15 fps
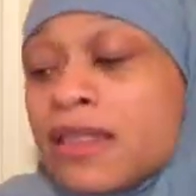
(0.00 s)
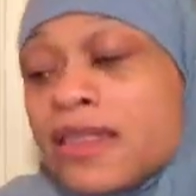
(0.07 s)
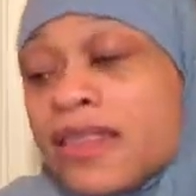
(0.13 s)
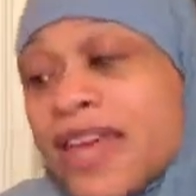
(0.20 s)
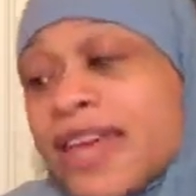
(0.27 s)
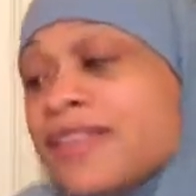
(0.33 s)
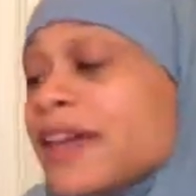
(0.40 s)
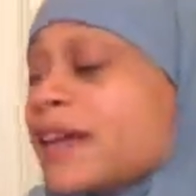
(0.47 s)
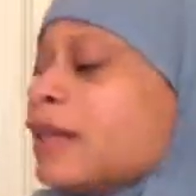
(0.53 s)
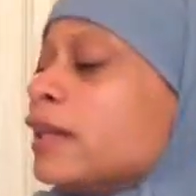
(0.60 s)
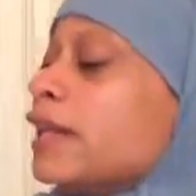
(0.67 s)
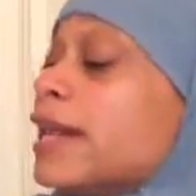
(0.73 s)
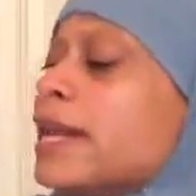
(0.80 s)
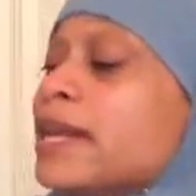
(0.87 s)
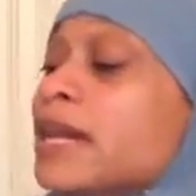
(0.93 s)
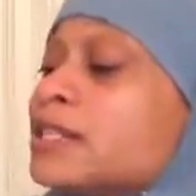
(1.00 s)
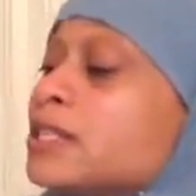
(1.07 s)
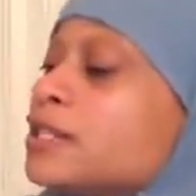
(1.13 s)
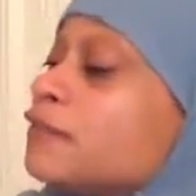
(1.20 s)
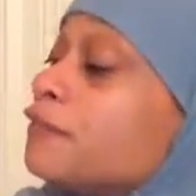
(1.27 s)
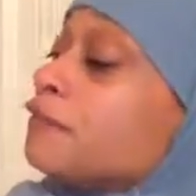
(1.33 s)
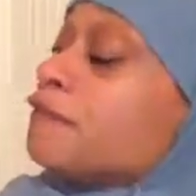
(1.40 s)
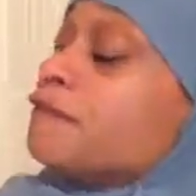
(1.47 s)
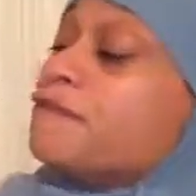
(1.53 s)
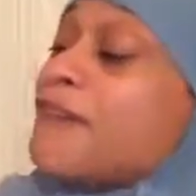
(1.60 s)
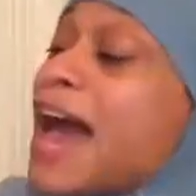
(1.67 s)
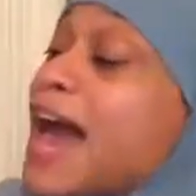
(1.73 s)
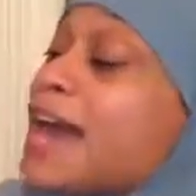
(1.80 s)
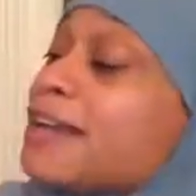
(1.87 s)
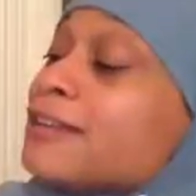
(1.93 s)
Then the cleanest,
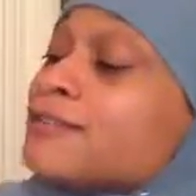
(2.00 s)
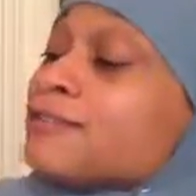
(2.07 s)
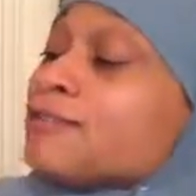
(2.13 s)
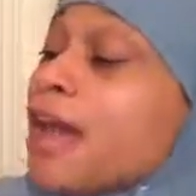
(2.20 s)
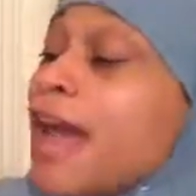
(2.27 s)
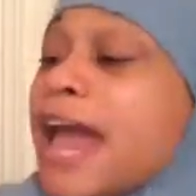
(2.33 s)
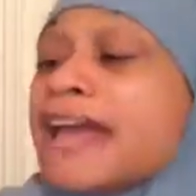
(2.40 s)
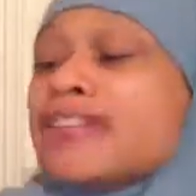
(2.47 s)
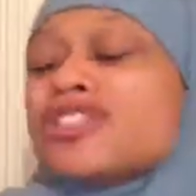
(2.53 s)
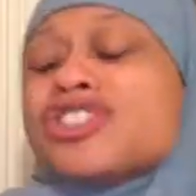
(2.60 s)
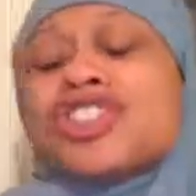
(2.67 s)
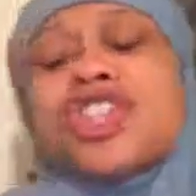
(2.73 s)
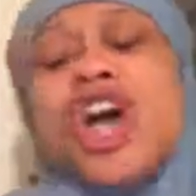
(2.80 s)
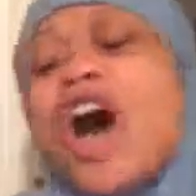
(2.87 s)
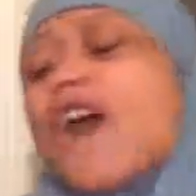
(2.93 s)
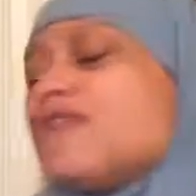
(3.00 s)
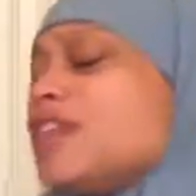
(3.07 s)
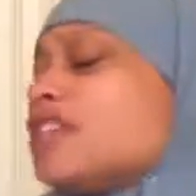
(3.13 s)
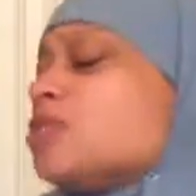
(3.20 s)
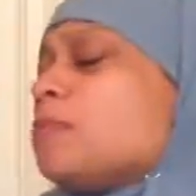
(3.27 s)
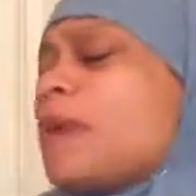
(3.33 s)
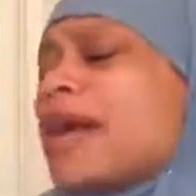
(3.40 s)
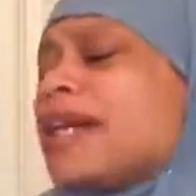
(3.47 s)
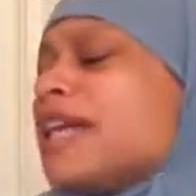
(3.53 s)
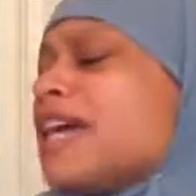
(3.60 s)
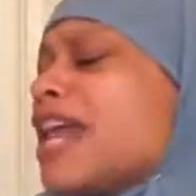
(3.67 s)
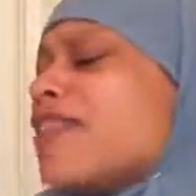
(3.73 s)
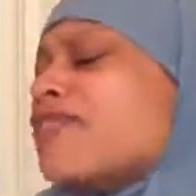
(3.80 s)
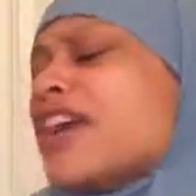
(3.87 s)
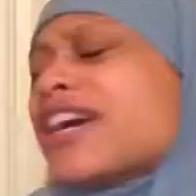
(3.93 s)
fattest, and softest
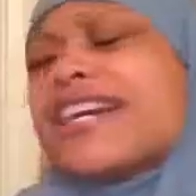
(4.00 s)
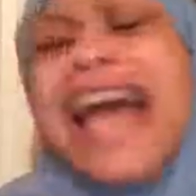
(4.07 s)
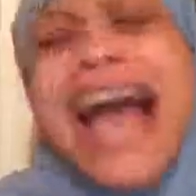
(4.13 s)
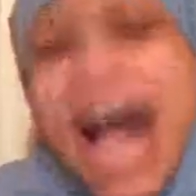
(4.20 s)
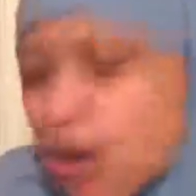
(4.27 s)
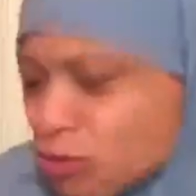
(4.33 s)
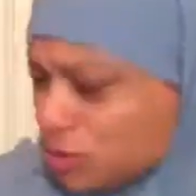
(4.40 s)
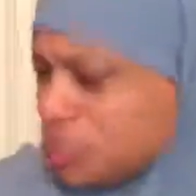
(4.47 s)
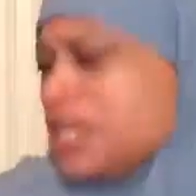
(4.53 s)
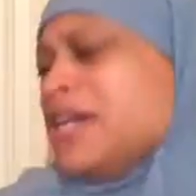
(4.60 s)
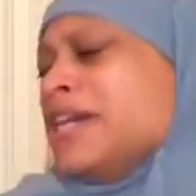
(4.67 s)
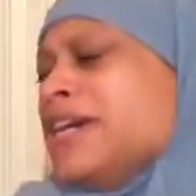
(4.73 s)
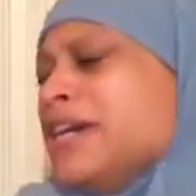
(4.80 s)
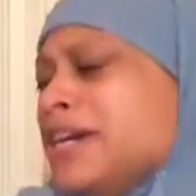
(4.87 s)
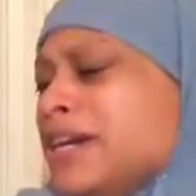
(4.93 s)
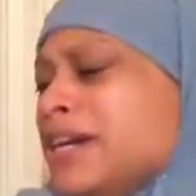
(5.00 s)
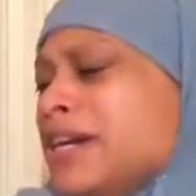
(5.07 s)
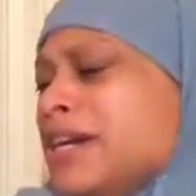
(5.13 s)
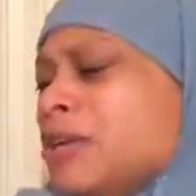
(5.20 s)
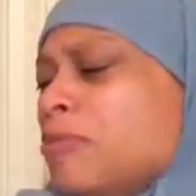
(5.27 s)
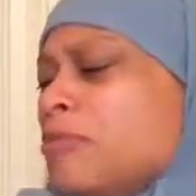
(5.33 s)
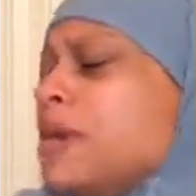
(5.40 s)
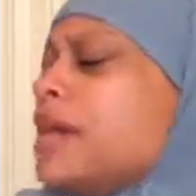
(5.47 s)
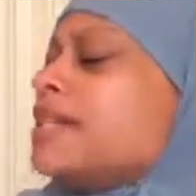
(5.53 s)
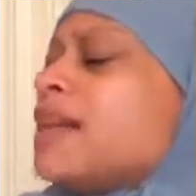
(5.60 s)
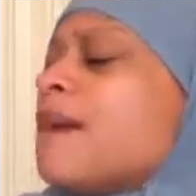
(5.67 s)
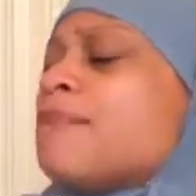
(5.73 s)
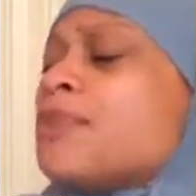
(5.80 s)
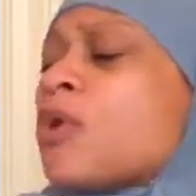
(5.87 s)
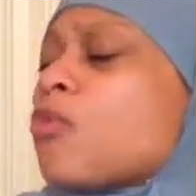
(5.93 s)
piglet in the county picked
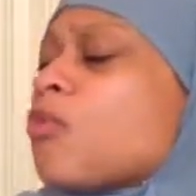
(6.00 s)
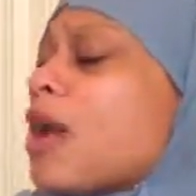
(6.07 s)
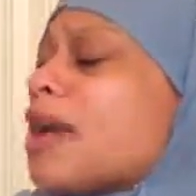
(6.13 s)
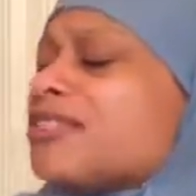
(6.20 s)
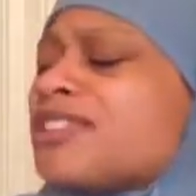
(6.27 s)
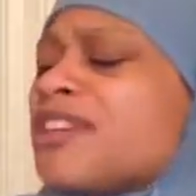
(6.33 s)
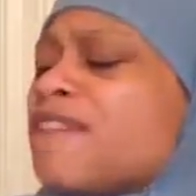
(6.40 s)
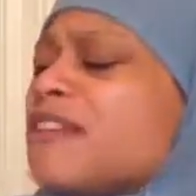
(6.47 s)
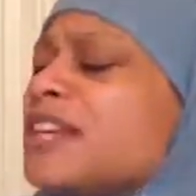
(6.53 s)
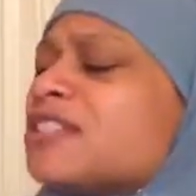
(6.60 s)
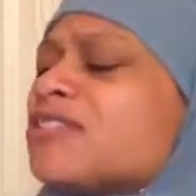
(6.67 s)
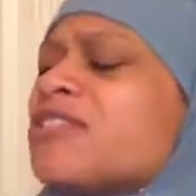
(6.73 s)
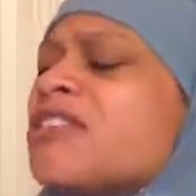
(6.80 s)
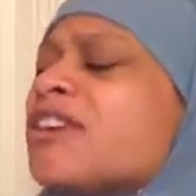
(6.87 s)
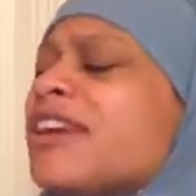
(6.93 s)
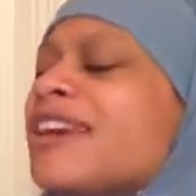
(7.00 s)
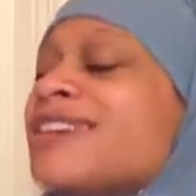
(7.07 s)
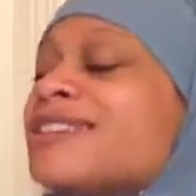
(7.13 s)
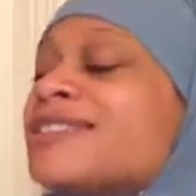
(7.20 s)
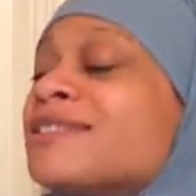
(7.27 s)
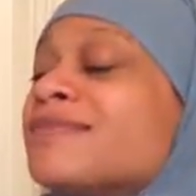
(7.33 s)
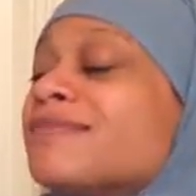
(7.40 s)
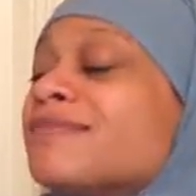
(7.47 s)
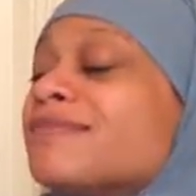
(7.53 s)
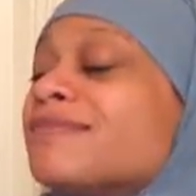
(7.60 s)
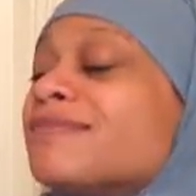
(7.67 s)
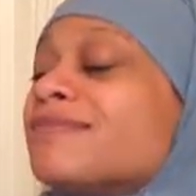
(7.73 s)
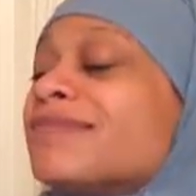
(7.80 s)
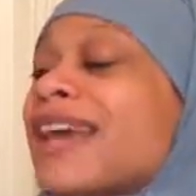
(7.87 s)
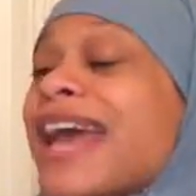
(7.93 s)
up the rest of his cookies,
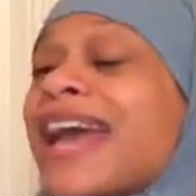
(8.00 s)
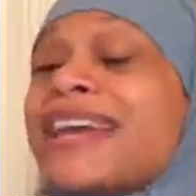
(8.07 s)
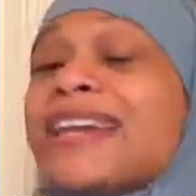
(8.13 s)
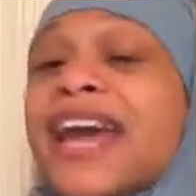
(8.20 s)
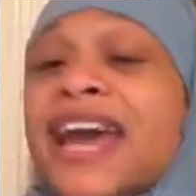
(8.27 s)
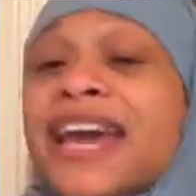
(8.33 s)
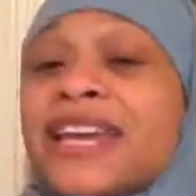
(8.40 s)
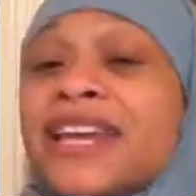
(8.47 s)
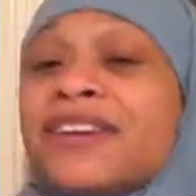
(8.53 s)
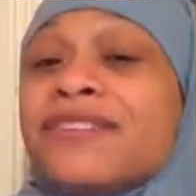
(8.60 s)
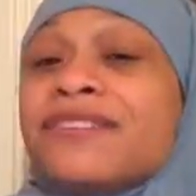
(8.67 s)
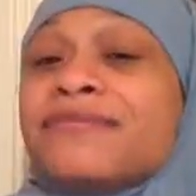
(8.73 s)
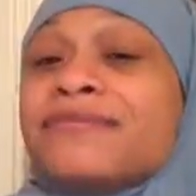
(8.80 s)
and headed